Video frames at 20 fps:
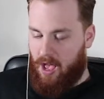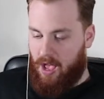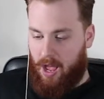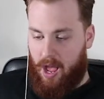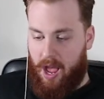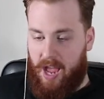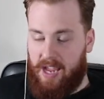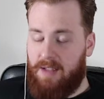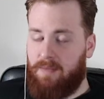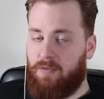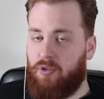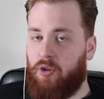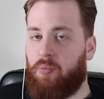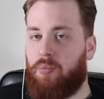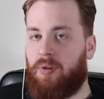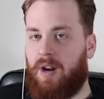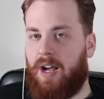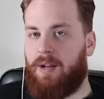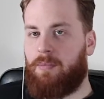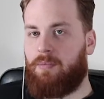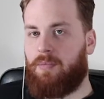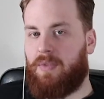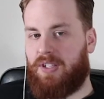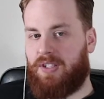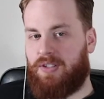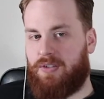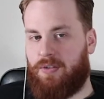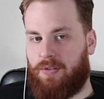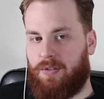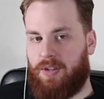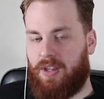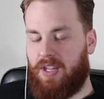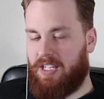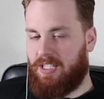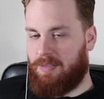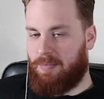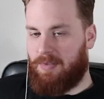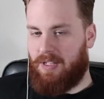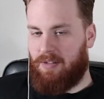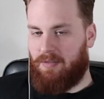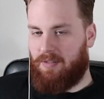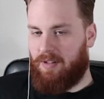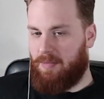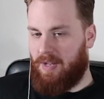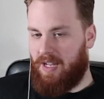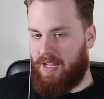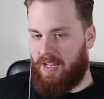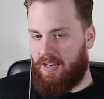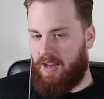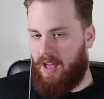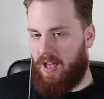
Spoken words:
I have no problem with certain things being remade.